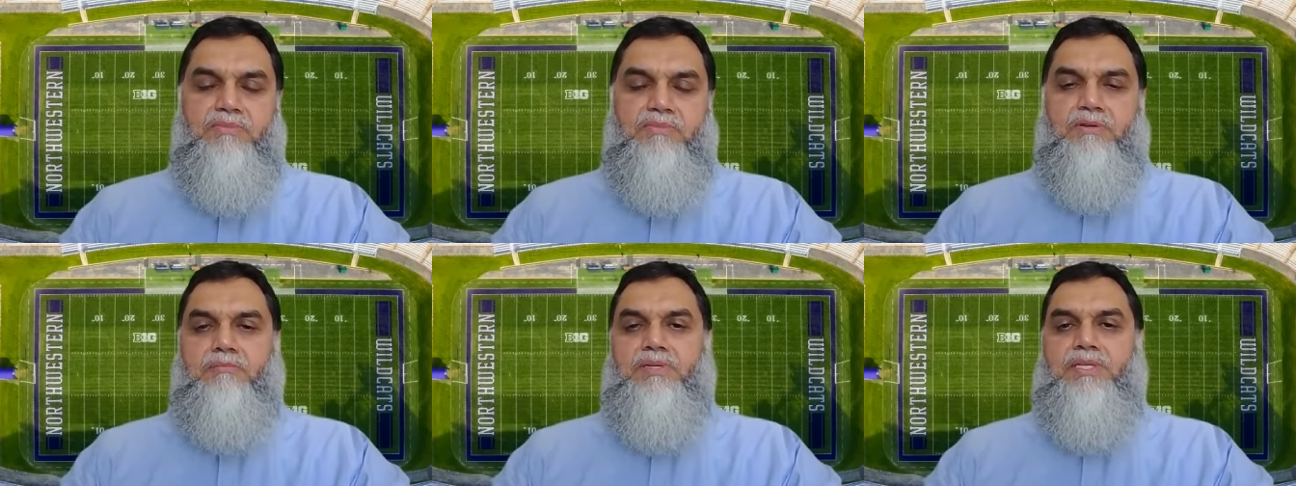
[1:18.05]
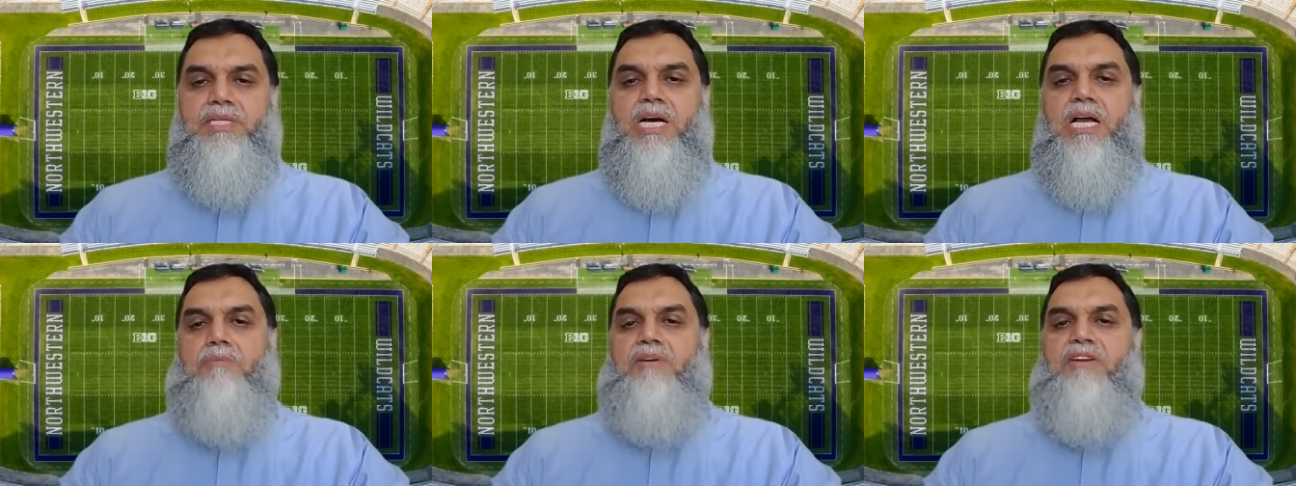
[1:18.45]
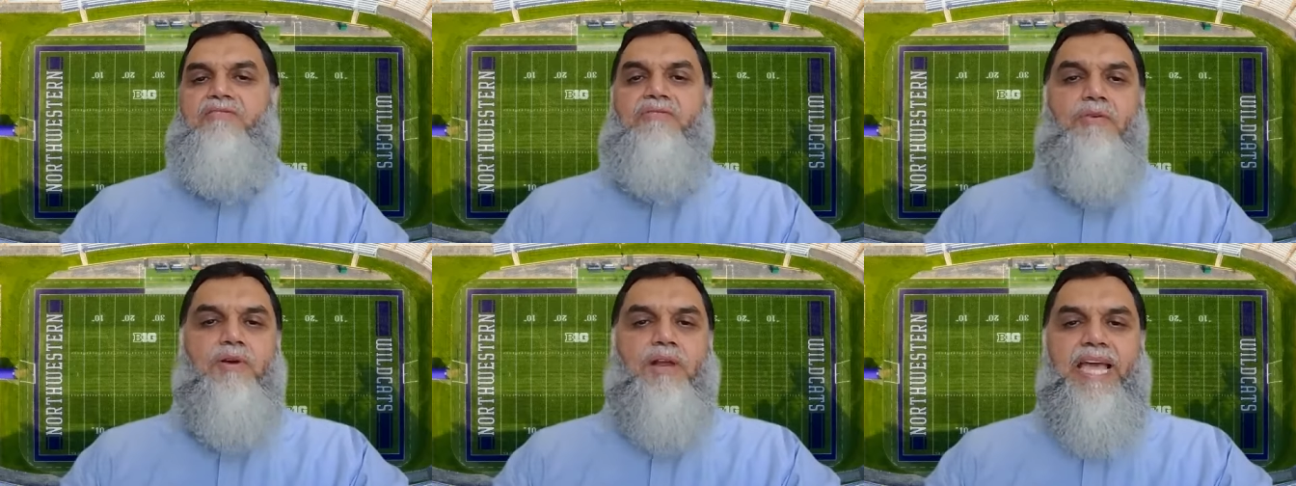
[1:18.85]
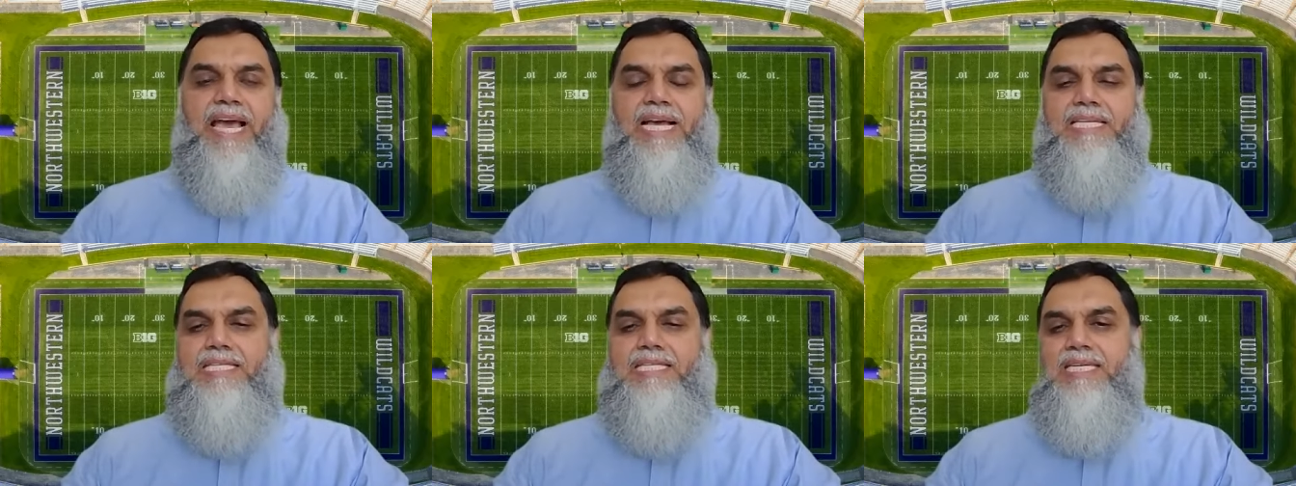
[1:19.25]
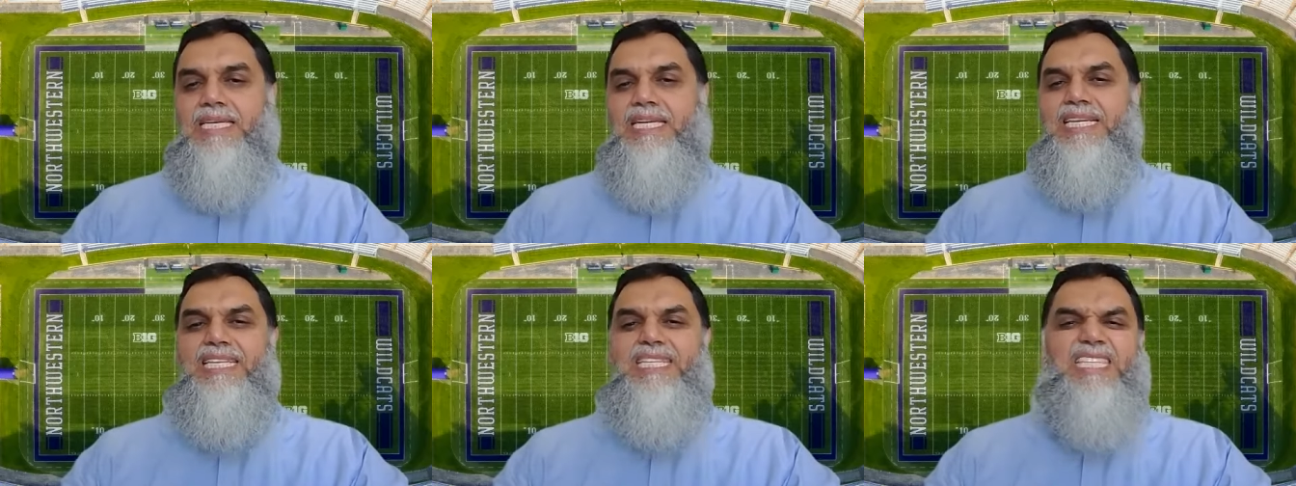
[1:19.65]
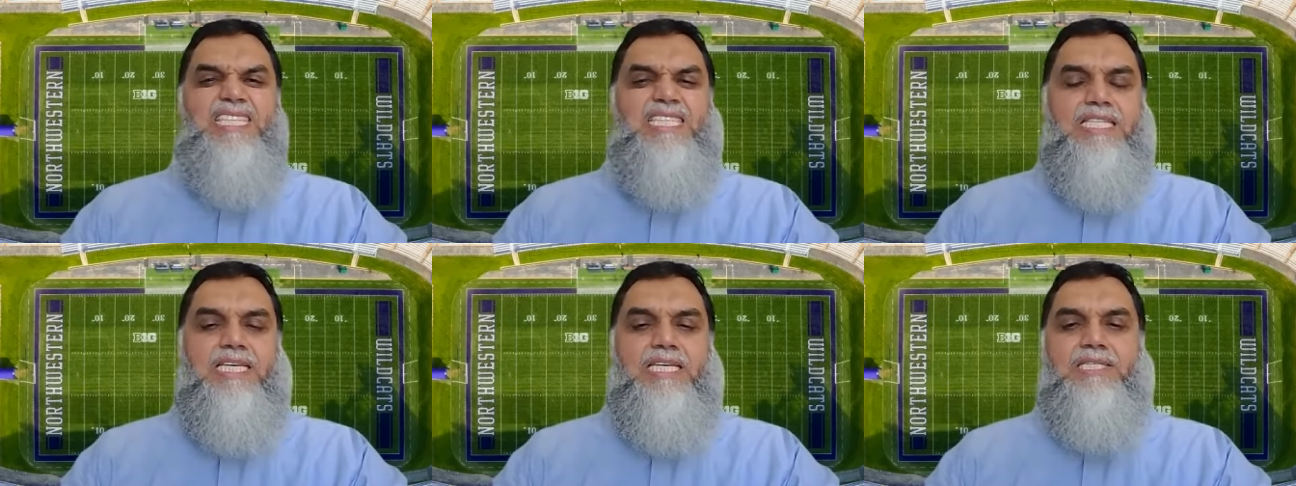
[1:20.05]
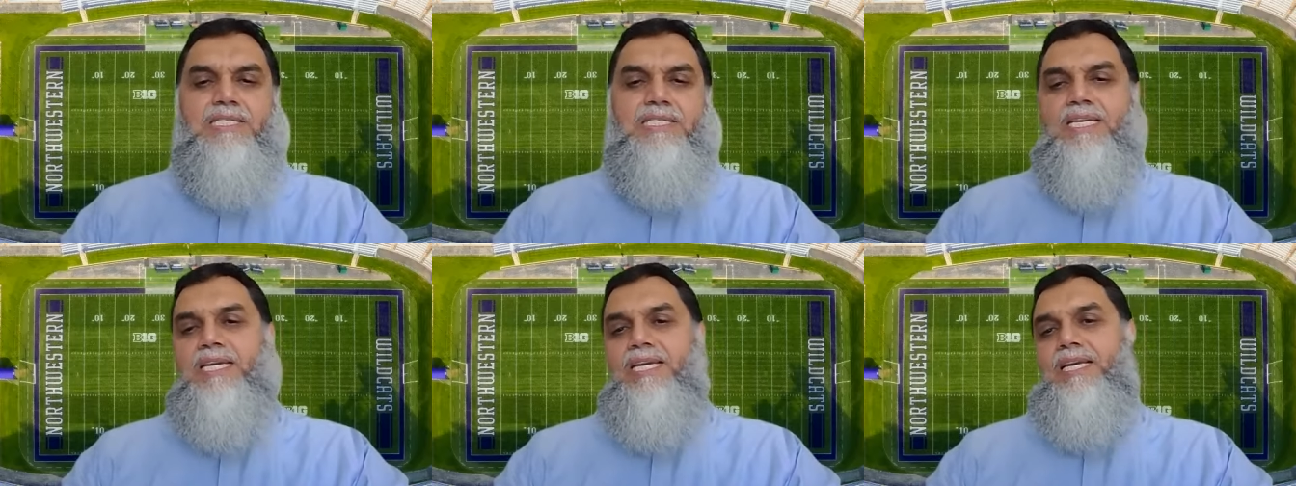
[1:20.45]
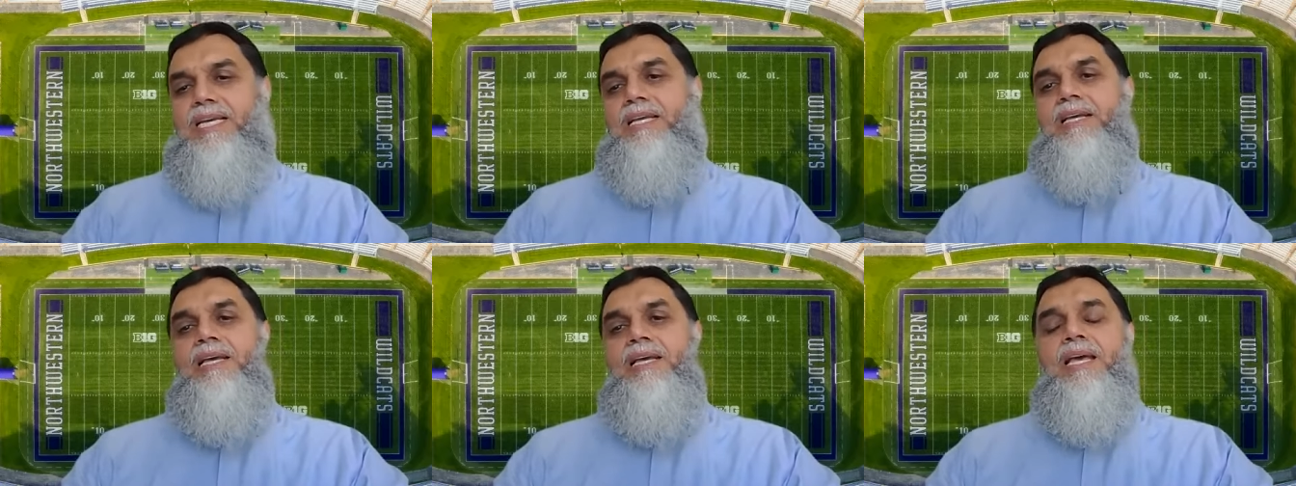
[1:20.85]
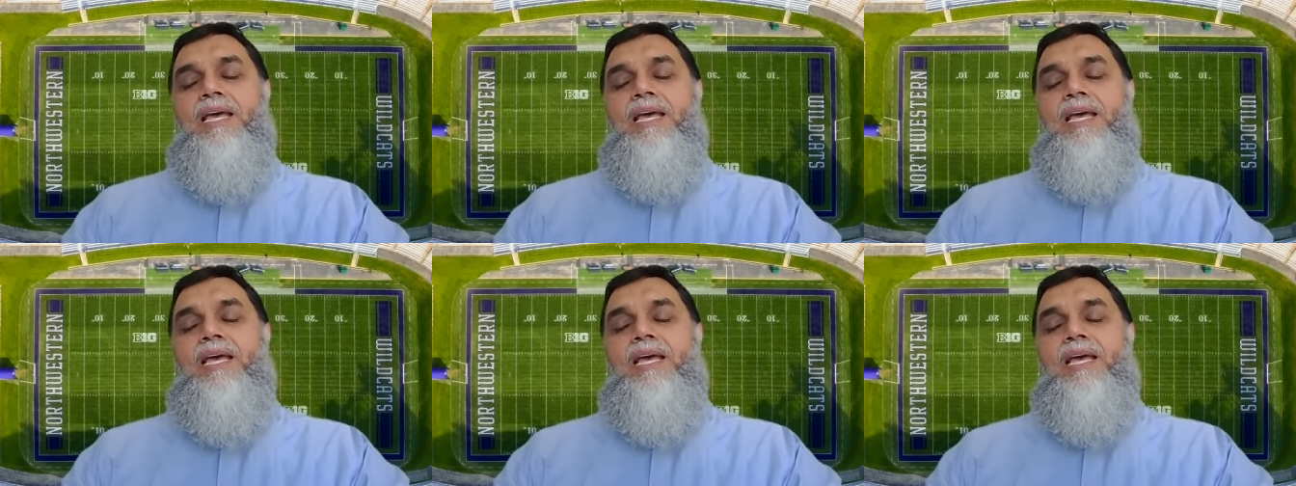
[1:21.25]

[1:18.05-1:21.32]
we will be talking about forecasting, decisioning,